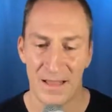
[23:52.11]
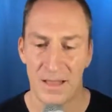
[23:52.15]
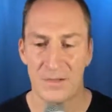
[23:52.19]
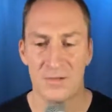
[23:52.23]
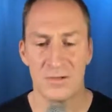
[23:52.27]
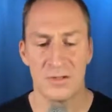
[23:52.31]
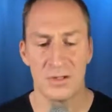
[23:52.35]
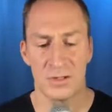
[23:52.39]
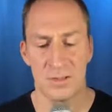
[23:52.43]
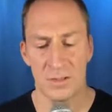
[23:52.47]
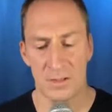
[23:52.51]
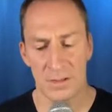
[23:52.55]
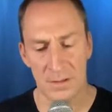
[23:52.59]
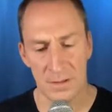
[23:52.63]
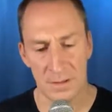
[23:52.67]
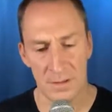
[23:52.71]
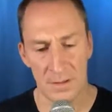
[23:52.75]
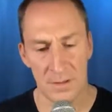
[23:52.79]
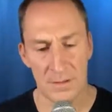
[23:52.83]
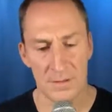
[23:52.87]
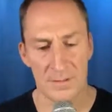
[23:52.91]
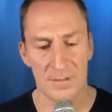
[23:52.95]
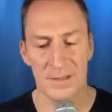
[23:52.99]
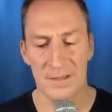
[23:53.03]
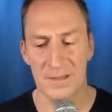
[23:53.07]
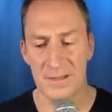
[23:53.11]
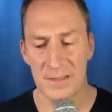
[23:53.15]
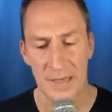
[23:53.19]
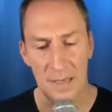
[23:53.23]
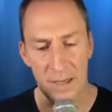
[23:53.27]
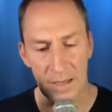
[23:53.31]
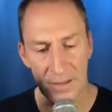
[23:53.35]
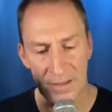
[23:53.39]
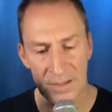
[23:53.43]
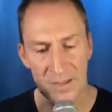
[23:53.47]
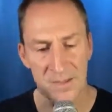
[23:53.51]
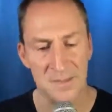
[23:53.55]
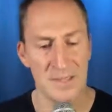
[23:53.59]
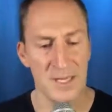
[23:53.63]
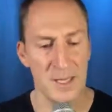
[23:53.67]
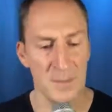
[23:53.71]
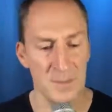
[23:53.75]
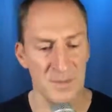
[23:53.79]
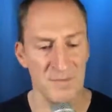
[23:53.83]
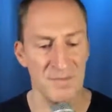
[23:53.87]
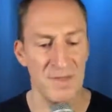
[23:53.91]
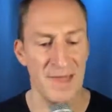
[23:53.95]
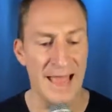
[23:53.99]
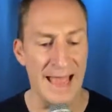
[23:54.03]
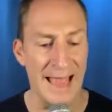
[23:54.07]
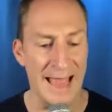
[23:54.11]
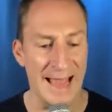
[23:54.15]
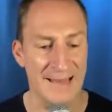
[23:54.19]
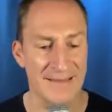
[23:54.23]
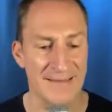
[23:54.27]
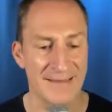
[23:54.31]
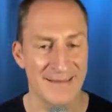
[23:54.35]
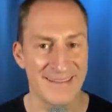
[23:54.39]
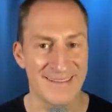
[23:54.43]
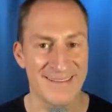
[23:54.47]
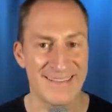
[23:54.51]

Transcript: just a little, it's a tip of the hat.